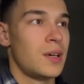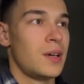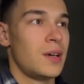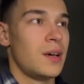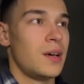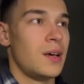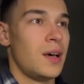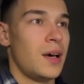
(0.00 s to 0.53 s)

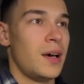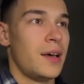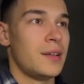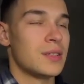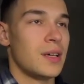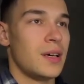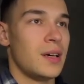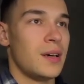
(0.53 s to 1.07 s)

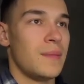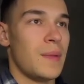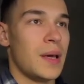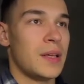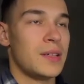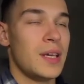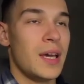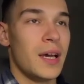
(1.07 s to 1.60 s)
and
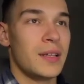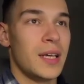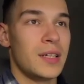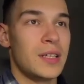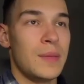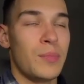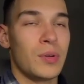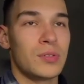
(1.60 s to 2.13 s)
then
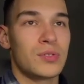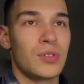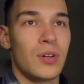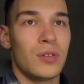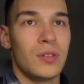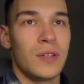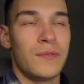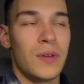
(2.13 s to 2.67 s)
keep control
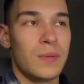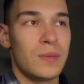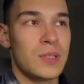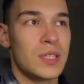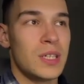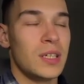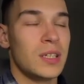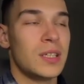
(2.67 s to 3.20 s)
on the
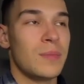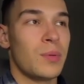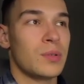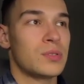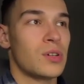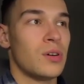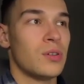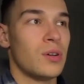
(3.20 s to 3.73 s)
frequency, keep
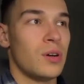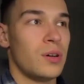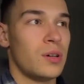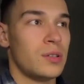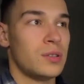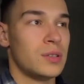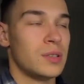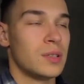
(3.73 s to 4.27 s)
control
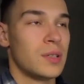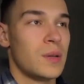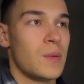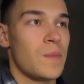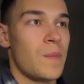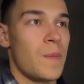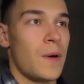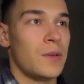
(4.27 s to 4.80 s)
on
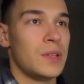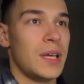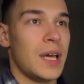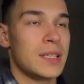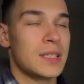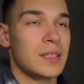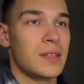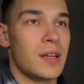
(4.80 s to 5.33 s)
on the
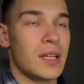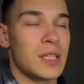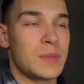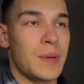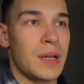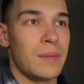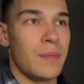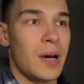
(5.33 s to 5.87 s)
ads that are
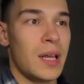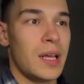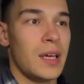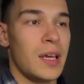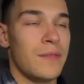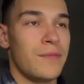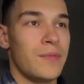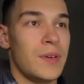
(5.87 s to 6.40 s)
spending money.
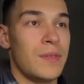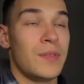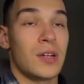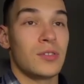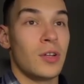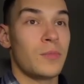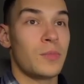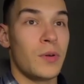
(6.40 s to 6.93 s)
If they are
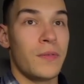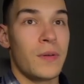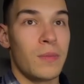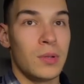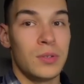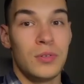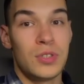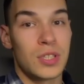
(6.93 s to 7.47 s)
not
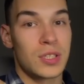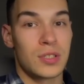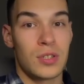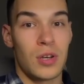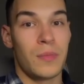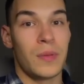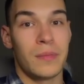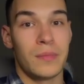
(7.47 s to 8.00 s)
profitable, you just
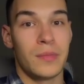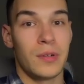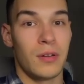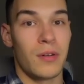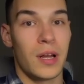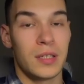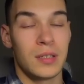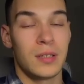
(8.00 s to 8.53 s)
stop them. All
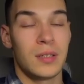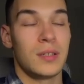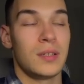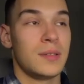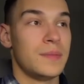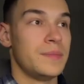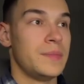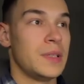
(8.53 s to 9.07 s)
right,
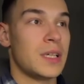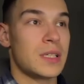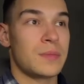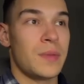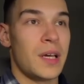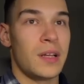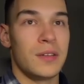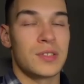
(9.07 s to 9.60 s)
it doesn't
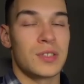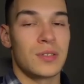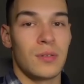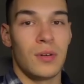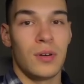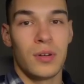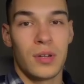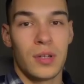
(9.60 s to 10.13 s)
matter. It's
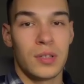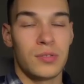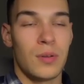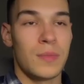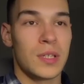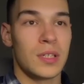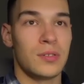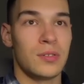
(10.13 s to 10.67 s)

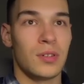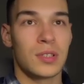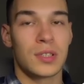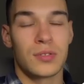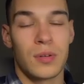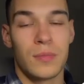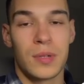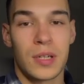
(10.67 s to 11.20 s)
Andromeda, not
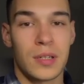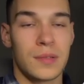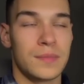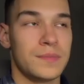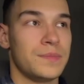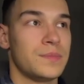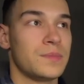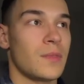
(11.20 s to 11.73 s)
Andromeda,
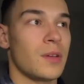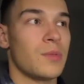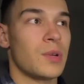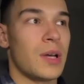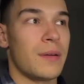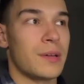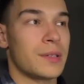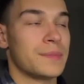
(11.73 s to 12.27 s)

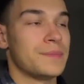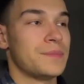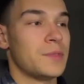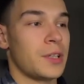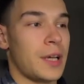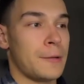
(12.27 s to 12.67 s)
whatever. Okay,